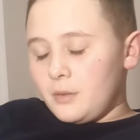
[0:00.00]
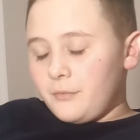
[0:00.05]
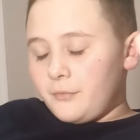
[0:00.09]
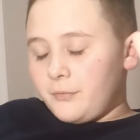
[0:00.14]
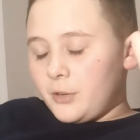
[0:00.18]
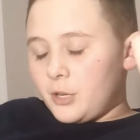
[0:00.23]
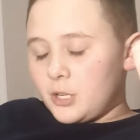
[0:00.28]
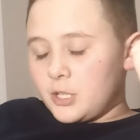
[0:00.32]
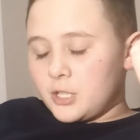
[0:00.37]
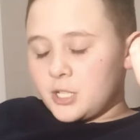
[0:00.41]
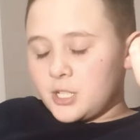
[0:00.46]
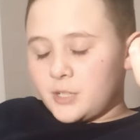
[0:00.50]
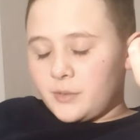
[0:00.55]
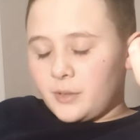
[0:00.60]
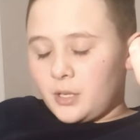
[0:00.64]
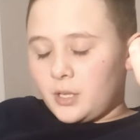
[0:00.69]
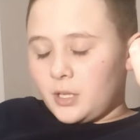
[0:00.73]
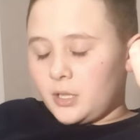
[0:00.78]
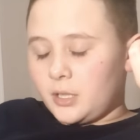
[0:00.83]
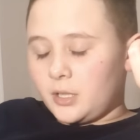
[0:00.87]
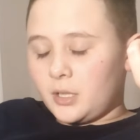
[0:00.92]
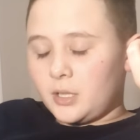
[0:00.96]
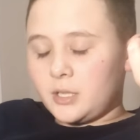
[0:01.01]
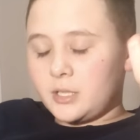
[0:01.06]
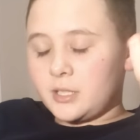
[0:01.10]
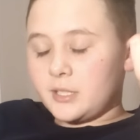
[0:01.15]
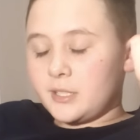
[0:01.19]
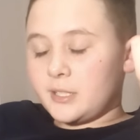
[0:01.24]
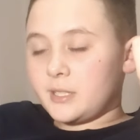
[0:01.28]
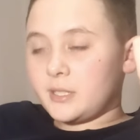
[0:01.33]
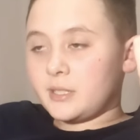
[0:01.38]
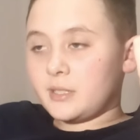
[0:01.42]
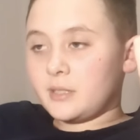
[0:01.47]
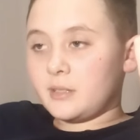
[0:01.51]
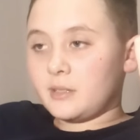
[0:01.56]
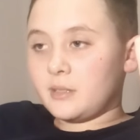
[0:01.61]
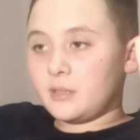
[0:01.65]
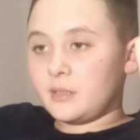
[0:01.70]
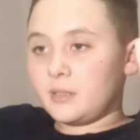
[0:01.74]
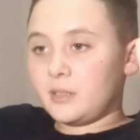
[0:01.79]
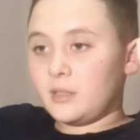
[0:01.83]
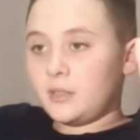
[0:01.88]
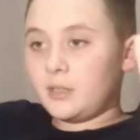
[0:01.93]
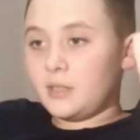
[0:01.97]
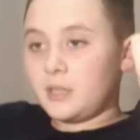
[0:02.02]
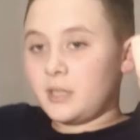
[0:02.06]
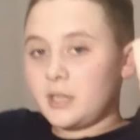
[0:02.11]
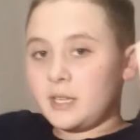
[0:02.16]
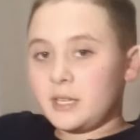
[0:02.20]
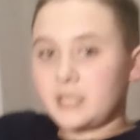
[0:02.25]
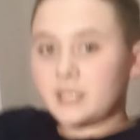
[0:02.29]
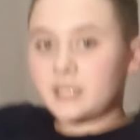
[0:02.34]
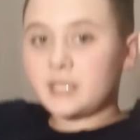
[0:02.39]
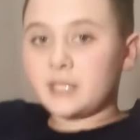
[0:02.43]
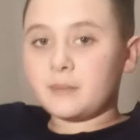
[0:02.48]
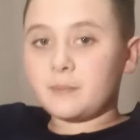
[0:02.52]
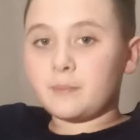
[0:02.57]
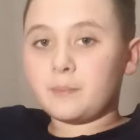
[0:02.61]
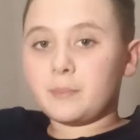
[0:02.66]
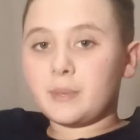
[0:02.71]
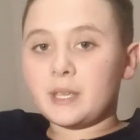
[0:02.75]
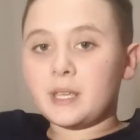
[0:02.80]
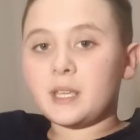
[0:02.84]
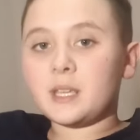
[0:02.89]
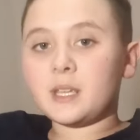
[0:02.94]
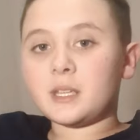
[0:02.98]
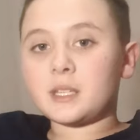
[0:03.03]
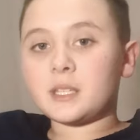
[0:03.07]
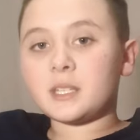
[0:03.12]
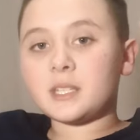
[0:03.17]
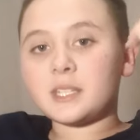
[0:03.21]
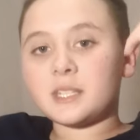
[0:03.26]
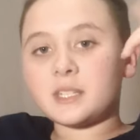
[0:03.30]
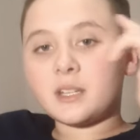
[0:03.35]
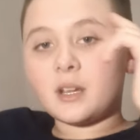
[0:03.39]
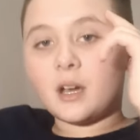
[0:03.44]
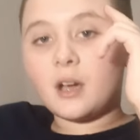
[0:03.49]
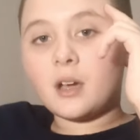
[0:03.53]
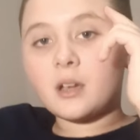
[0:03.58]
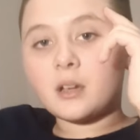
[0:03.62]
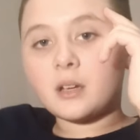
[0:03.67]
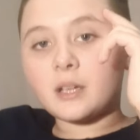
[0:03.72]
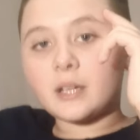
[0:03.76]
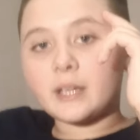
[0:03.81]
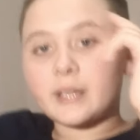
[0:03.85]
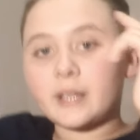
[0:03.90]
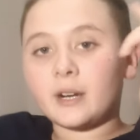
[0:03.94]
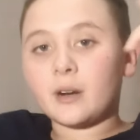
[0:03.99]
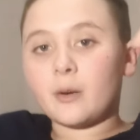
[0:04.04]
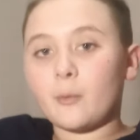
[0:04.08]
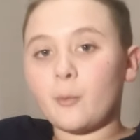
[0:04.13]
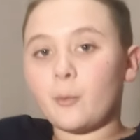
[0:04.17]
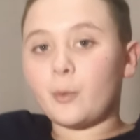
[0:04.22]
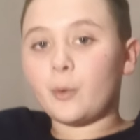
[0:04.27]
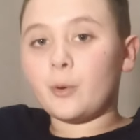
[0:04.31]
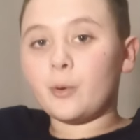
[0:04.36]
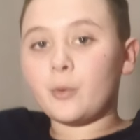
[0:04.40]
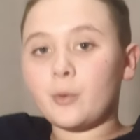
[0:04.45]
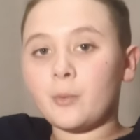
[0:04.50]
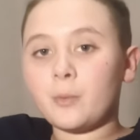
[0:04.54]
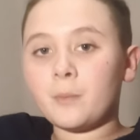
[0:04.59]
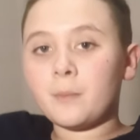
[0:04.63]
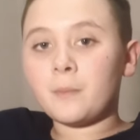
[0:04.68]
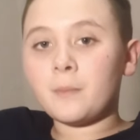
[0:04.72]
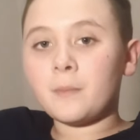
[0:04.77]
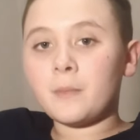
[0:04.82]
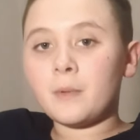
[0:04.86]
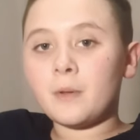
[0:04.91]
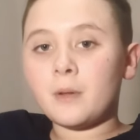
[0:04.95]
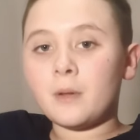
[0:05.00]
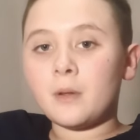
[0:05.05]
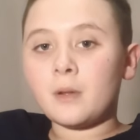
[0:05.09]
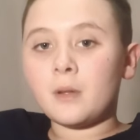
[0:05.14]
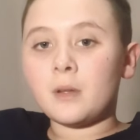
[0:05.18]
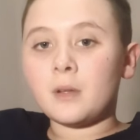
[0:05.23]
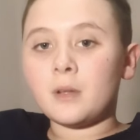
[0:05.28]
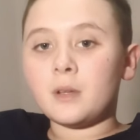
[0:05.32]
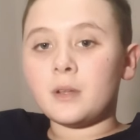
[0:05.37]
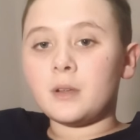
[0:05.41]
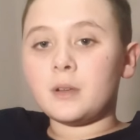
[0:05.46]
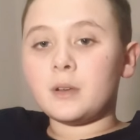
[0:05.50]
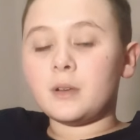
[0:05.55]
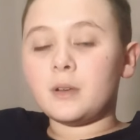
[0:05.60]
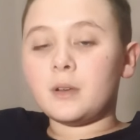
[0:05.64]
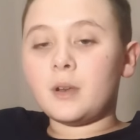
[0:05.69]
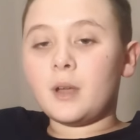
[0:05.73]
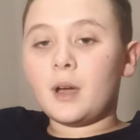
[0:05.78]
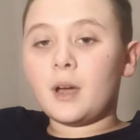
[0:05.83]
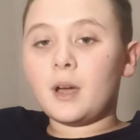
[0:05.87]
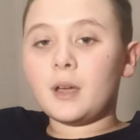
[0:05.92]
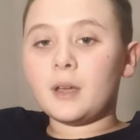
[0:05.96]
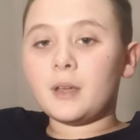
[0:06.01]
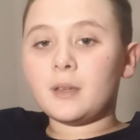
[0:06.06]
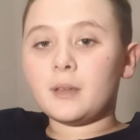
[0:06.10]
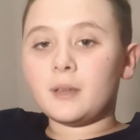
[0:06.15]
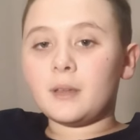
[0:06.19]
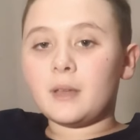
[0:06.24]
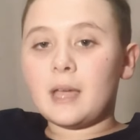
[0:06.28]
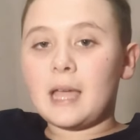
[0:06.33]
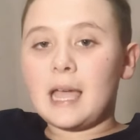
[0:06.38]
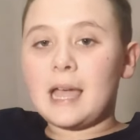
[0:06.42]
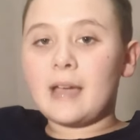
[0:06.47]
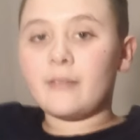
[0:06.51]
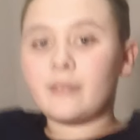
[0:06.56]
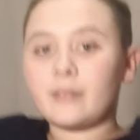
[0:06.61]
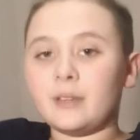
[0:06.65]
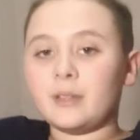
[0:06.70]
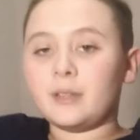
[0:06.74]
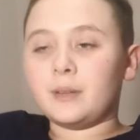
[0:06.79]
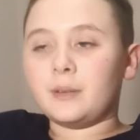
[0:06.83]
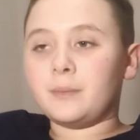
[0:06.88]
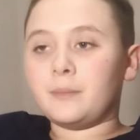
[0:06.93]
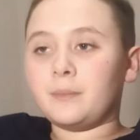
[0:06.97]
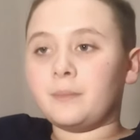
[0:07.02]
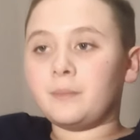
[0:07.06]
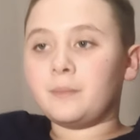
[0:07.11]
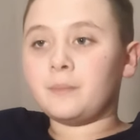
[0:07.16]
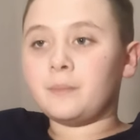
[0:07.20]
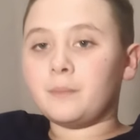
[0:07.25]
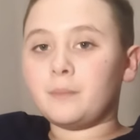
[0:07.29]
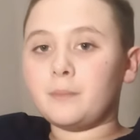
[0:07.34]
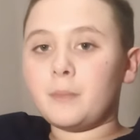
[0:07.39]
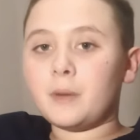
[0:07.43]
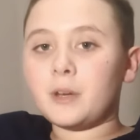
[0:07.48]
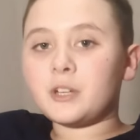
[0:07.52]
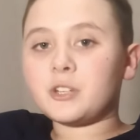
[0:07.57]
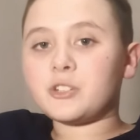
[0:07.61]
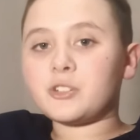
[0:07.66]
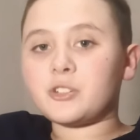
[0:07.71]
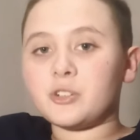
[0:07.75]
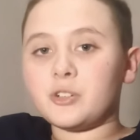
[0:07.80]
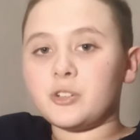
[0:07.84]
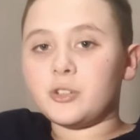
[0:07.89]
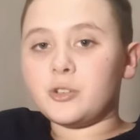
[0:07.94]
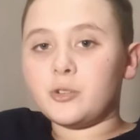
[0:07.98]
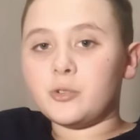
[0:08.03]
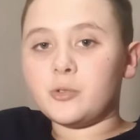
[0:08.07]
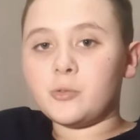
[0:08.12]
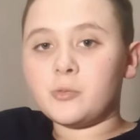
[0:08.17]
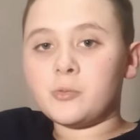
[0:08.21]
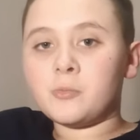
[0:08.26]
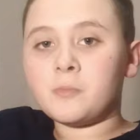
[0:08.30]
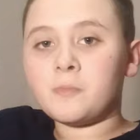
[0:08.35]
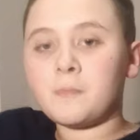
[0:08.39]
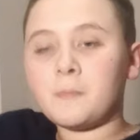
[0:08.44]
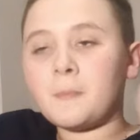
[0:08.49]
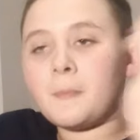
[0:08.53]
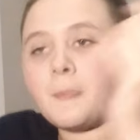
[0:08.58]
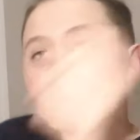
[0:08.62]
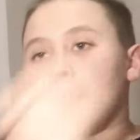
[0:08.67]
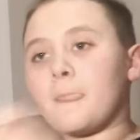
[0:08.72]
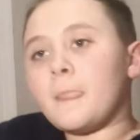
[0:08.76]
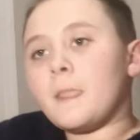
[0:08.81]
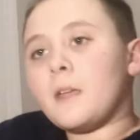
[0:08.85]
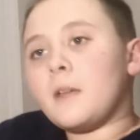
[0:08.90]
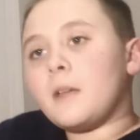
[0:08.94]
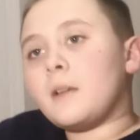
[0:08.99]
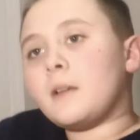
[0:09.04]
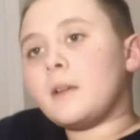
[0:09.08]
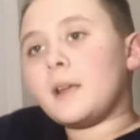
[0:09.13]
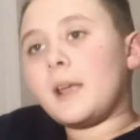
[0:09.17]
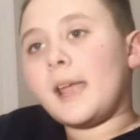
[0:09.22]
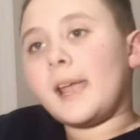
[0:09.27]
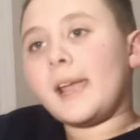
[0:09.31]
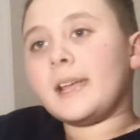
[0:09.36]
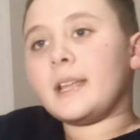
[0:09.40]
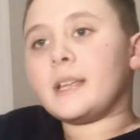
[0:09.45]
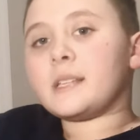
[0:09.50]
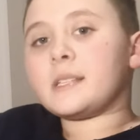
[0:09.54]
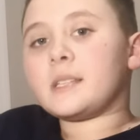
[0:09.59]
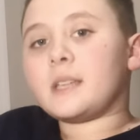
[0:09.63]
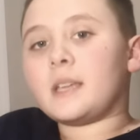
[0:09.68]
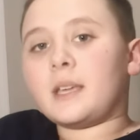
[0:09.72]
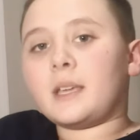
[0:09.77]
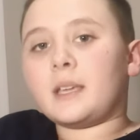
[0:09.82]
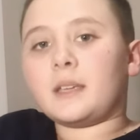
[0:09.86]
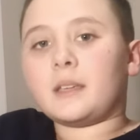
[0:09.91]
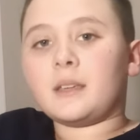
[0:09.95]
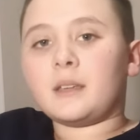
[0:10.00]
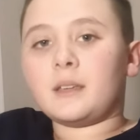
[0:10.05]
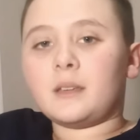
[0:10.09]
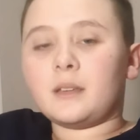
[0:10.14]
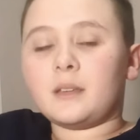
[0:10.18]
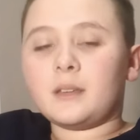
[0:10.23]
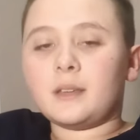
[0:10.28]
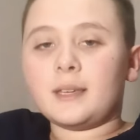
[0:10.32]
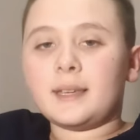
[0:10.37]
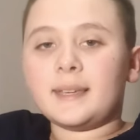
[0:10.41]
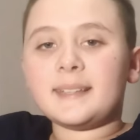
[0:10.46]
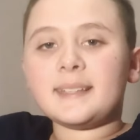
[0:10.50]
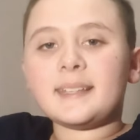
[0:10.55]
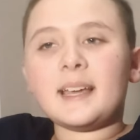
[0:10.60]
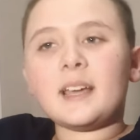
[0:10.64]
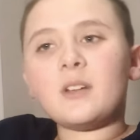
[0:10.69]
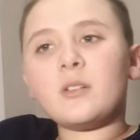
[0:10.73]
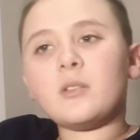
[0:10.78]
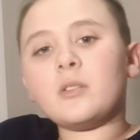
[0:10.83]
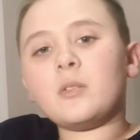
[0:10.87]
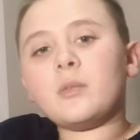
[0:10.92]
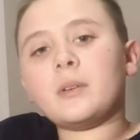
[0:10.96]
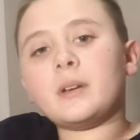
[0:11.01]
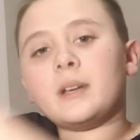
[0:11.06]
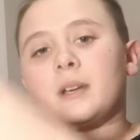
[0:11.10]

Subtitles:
first of all, it's being stuck in a room, not having much to do. It's like, I don't know what